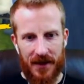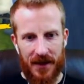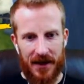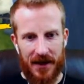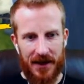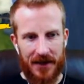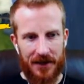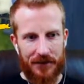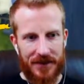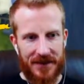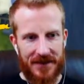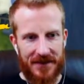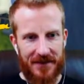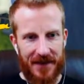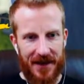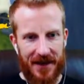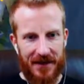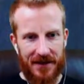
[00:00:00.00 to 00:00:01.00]
and we
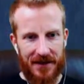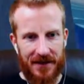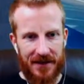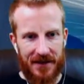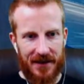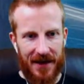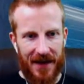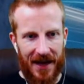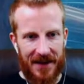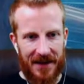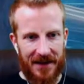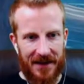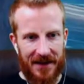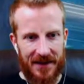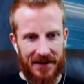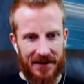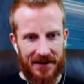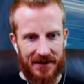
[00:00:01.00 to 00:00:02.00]
did that adding
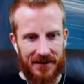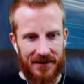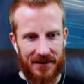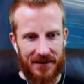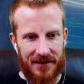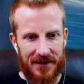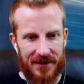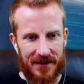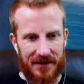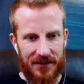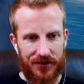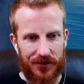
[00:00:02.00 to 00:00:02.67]
in